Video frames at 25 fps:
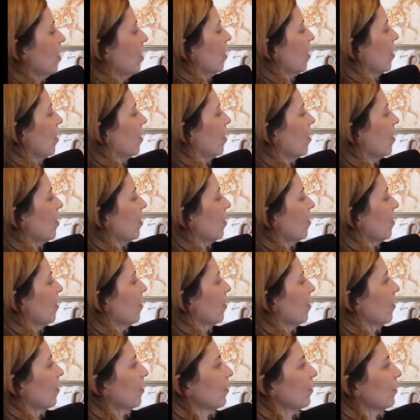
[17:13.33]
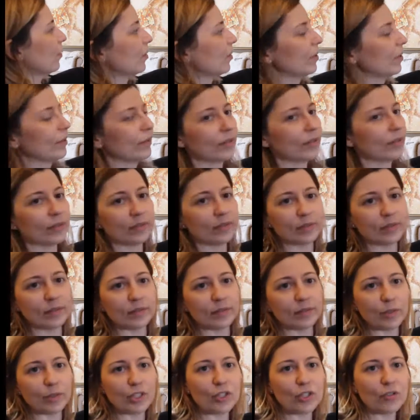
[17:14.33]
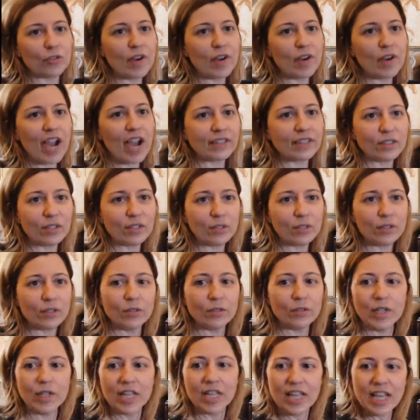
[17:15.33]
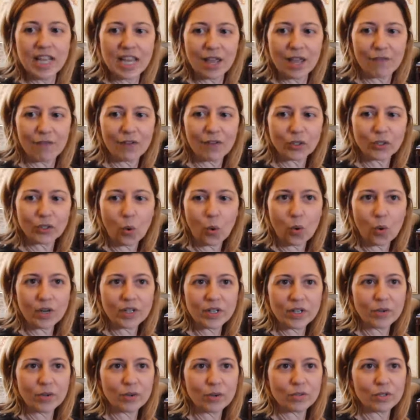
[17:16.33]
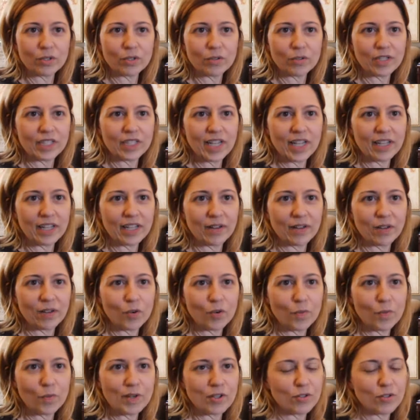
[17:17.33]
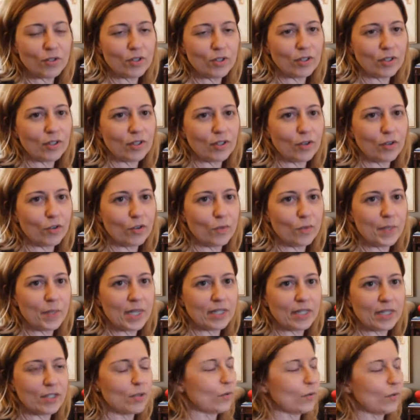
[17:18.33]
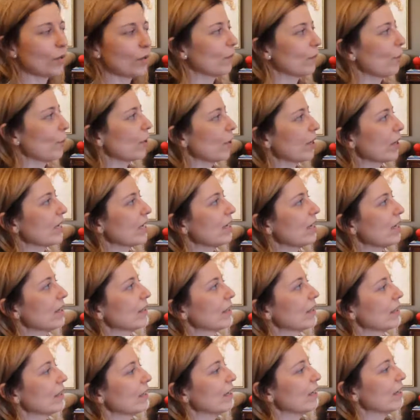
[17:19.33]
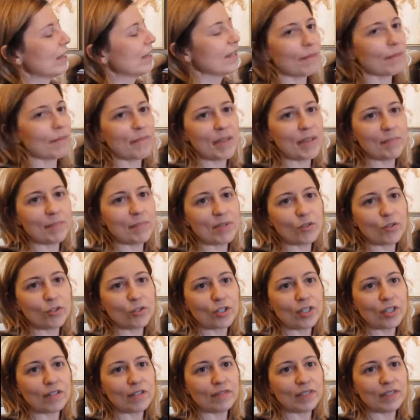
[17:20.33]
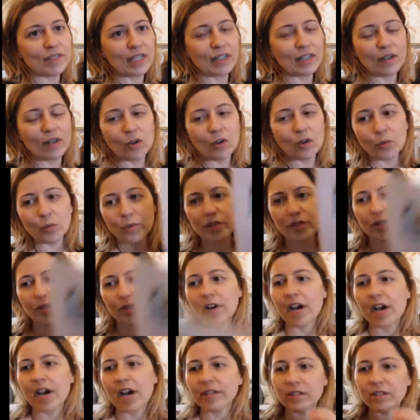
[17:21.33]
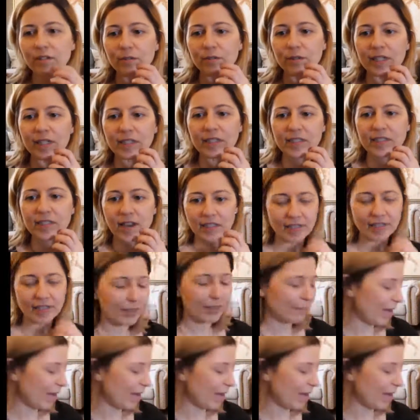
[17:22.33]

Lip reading: Uh-oh. Would you hide too? If a toy told you to take it home and you took it home and then you were worried that maybe you shouldn't have taken it home, would you hide too? Let's hide like